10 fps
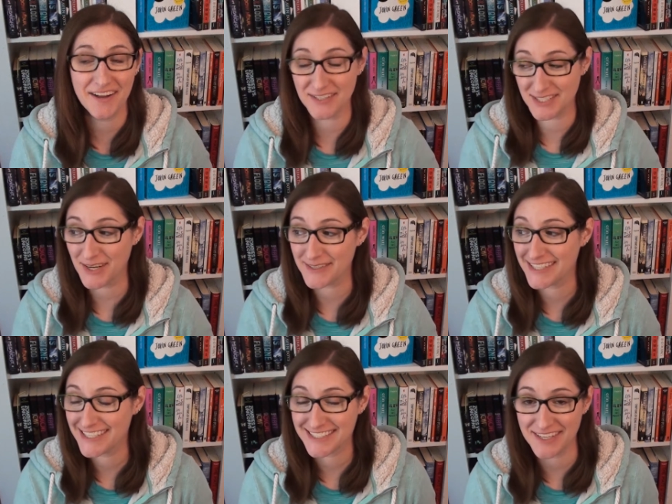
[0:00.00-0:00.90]
Oh, so
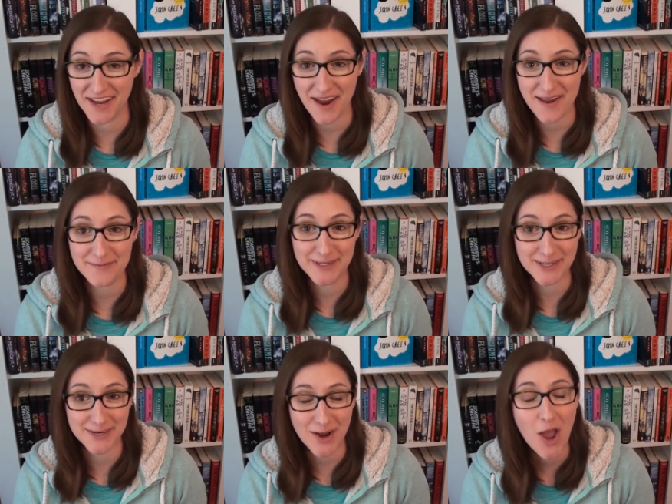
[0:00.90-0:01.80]
today I am
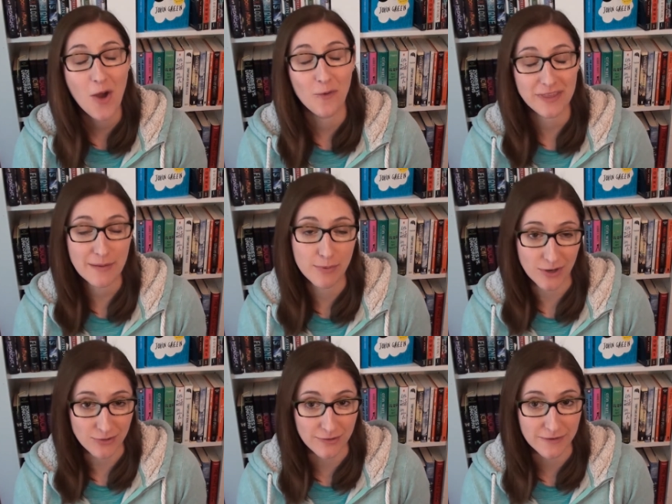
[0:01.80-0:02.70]
here with a
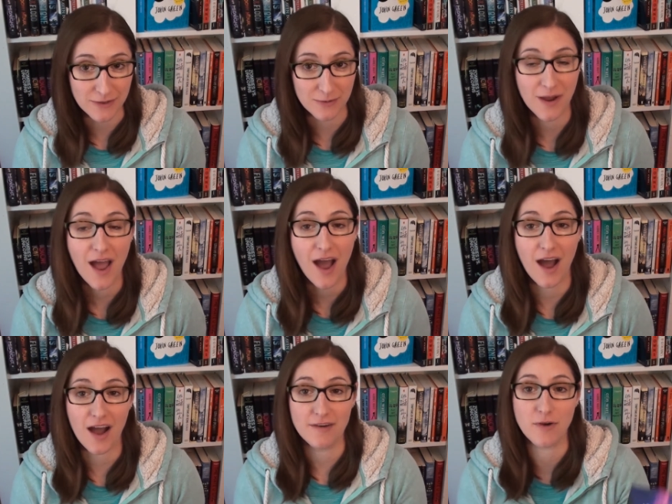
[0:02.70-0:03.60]
book review
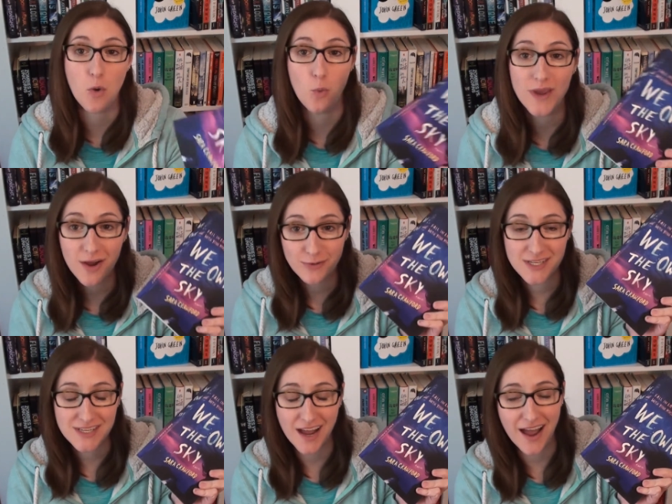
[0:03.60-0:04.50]
of We Own
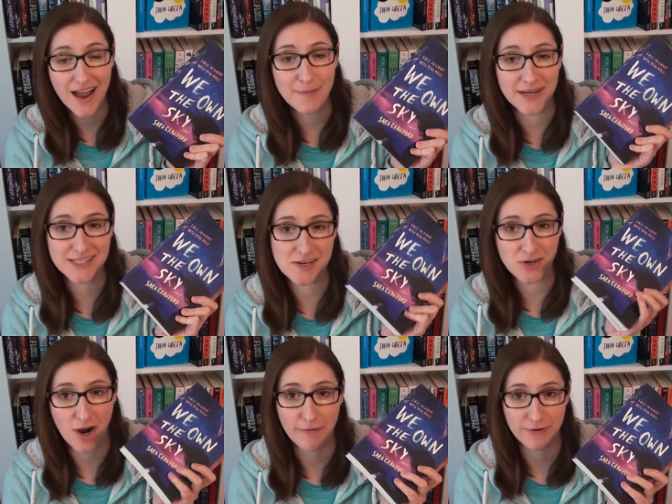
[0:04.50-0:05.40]
the Sky by
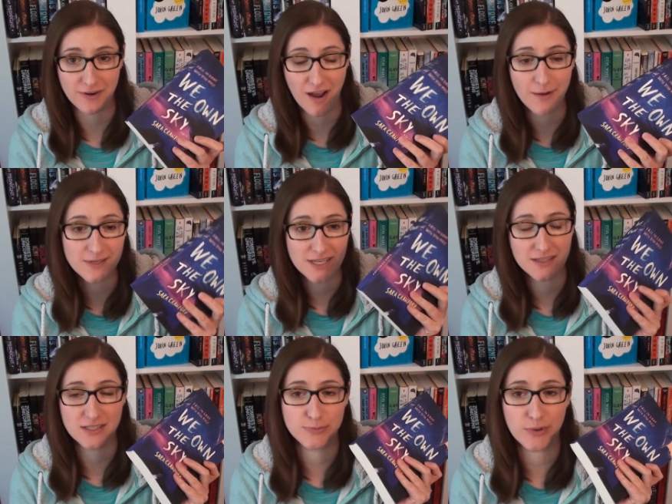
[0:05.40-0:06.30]
Sara Crawford. I was
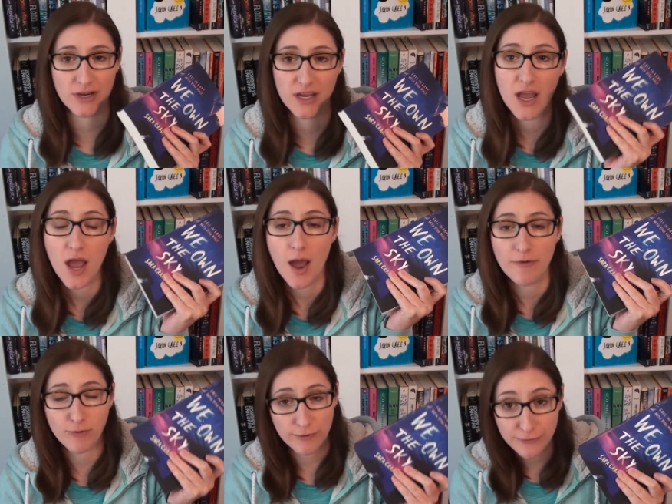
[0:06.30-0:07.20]
sent this book
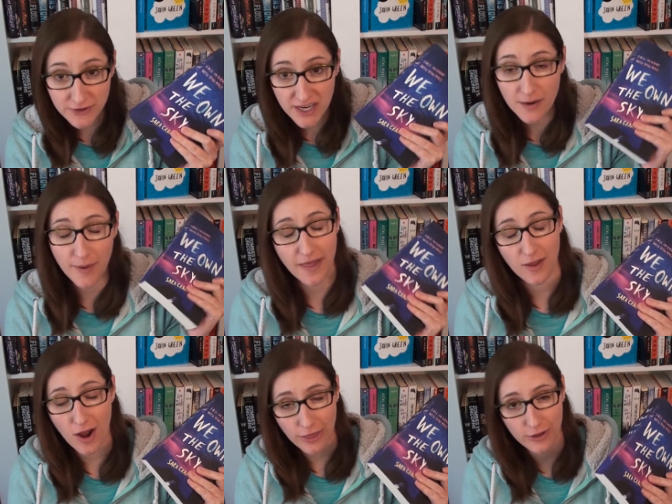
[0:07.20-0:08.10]
for free by
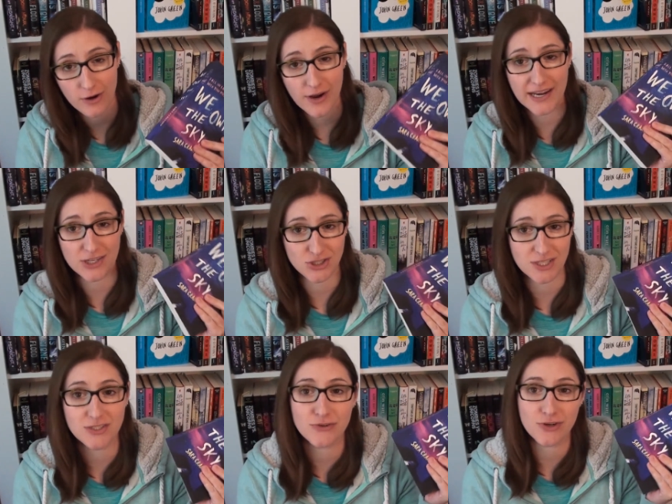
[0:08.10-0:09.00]
the author in
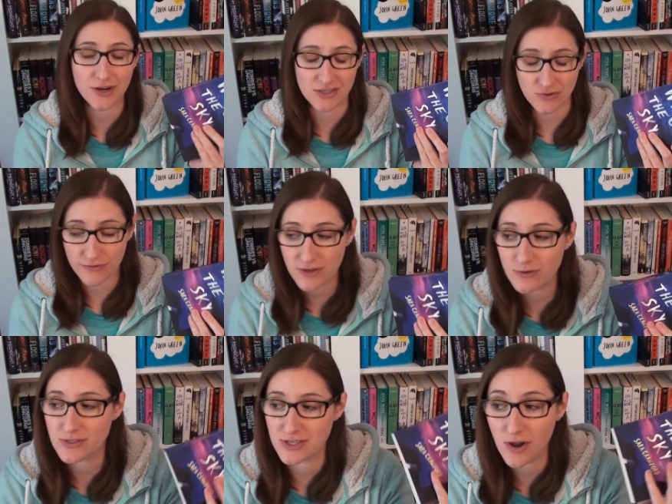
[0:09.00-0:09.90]
exchange for an honest
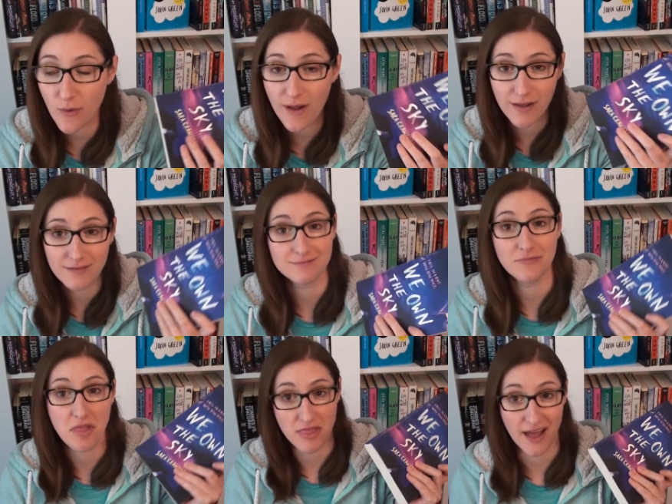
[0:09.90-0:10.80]
review, so
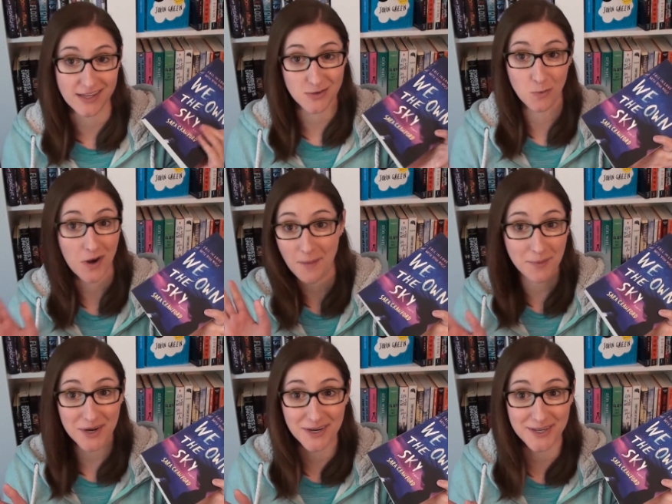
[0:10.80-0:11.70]
that's what
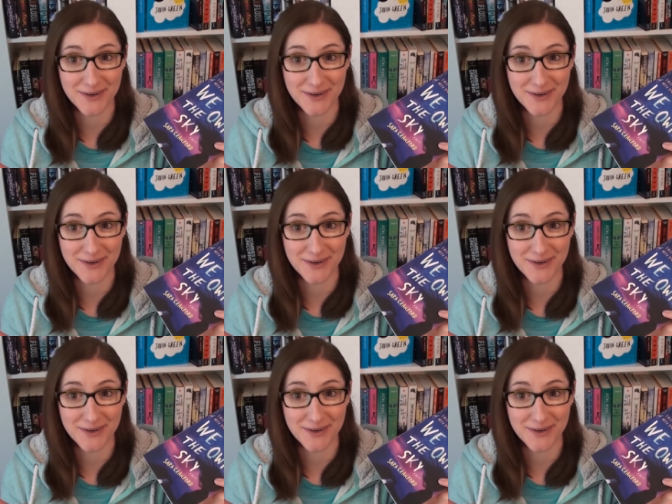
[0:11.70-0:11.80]
I'm gonna